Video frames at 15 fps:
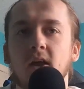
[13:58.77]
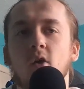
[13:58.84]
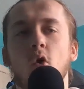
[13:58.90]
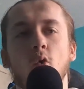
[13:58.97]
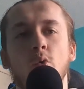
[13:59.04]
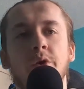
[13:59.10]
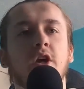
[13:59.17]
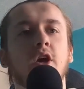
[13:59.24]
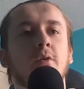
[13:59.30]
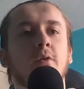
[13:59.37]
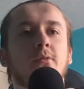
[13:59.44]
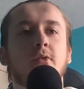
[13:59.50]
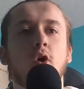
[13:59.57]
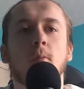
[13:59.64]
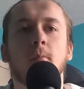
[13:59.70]
only
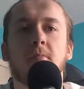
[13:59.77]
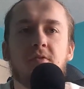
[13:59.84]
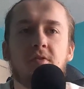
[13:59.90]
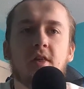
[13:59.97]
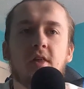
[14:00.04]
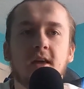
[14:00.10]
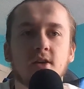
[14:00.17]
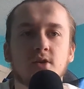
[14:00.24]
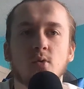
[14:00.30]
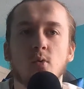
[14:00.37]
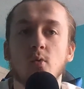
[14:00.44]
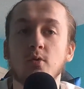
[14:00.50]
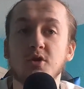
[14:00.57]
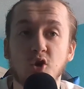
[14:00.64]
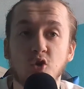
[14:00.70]
confirm these
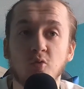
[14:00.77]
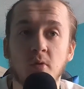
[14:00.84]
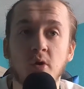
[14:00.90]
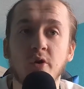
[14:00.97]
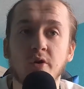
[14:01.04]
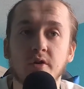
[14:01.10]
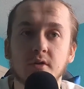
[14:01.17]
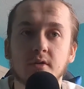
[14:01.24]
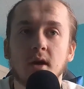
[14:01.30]
two murders,